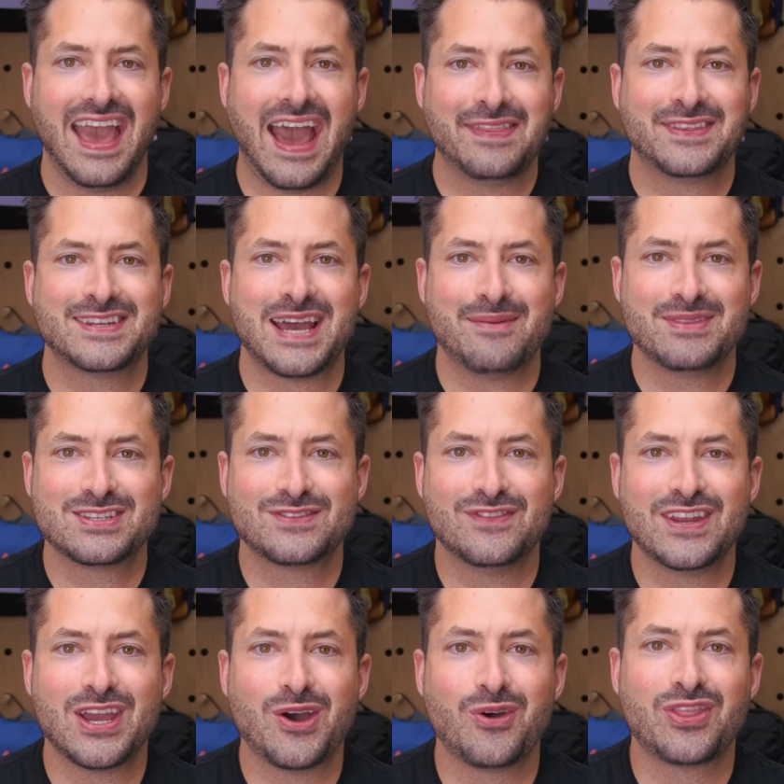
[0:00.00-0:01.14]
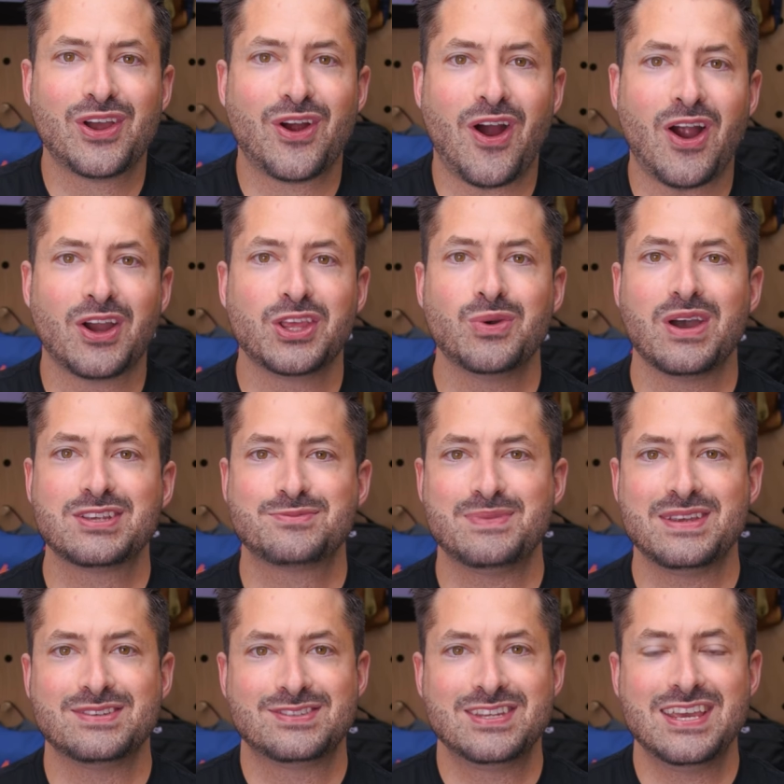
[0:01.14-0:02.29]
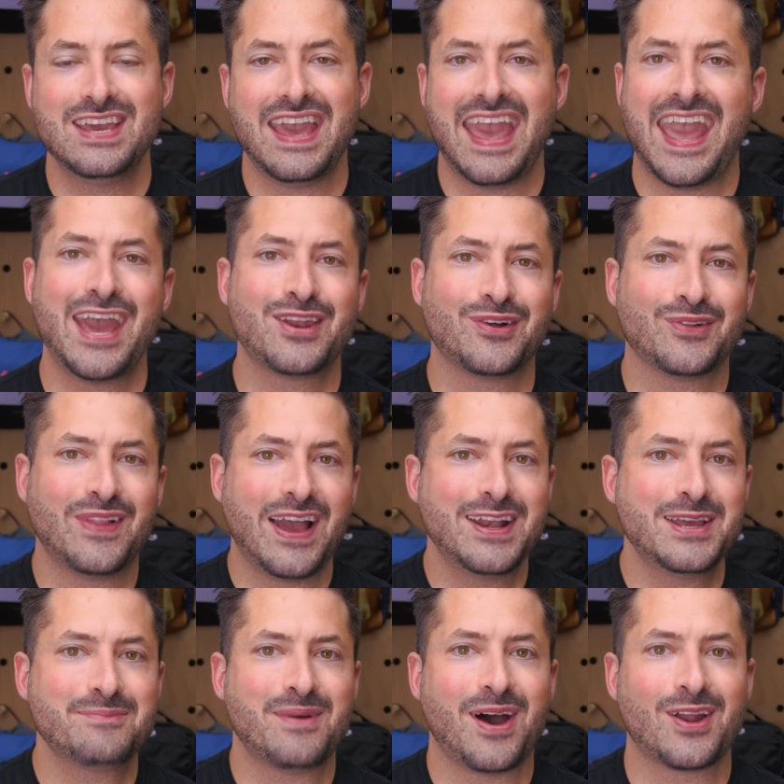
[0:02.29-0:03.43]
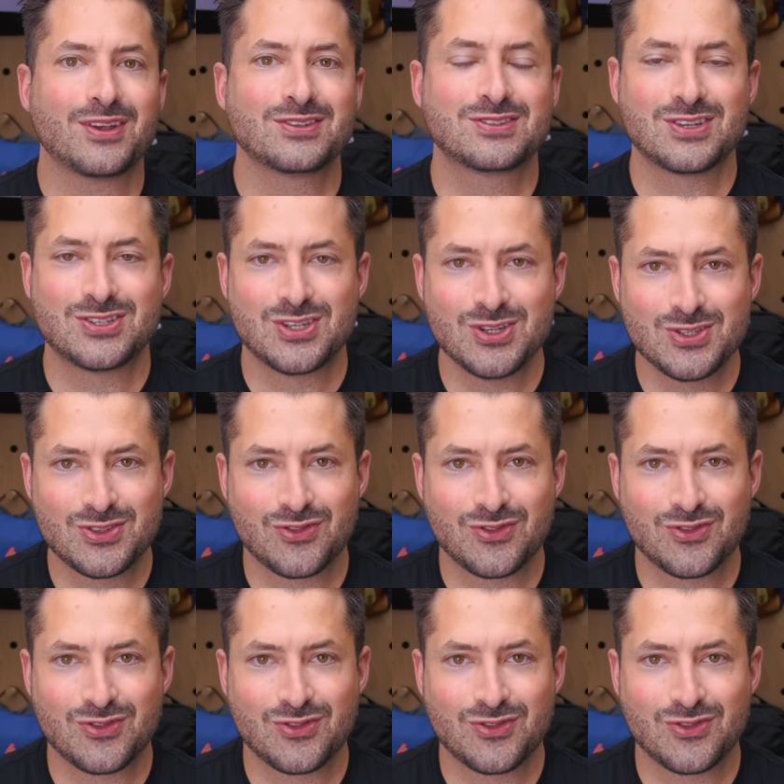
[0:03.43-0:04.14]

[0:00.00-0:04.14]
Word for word: At the time of this video, there are USB-C and Lightning models to choose